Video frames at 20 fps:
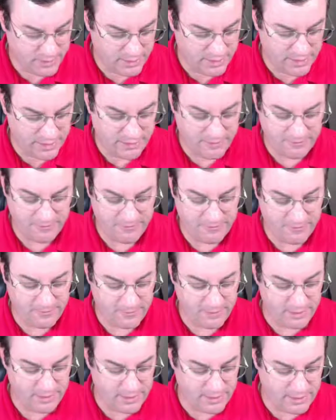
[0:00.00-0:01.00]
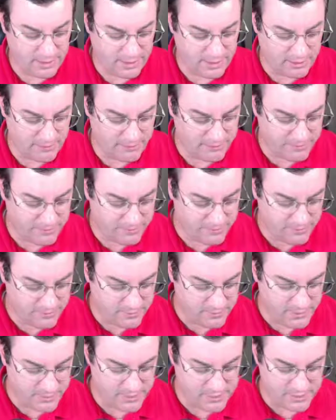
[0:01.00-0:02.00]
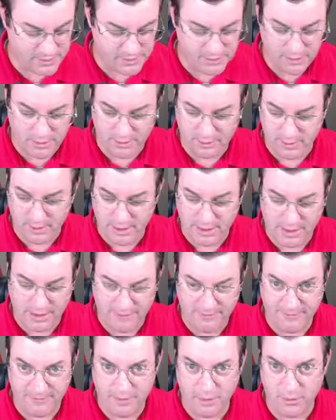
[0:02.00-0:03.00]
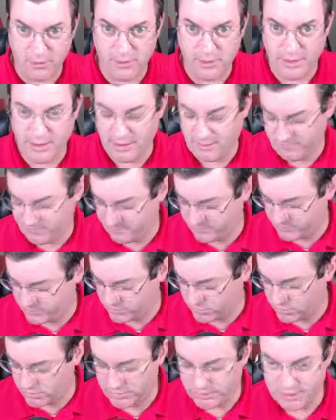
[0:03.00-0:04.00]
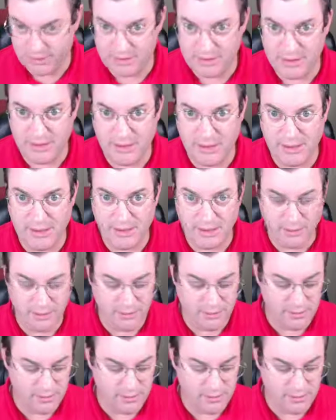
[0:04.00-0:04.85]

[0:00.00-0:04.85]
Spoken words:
F, F. This is another half note F. It's hard to see.